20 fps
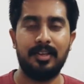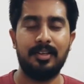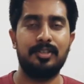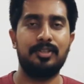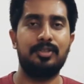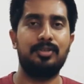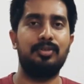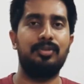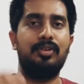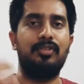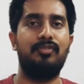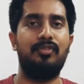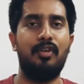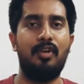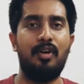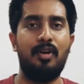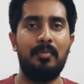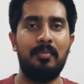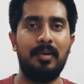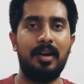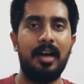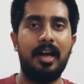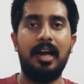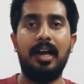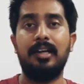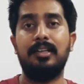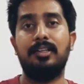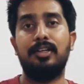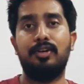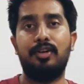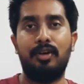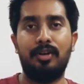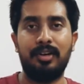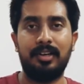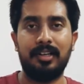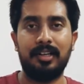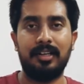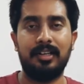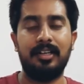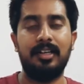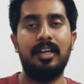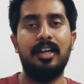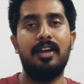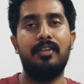So the form and the content.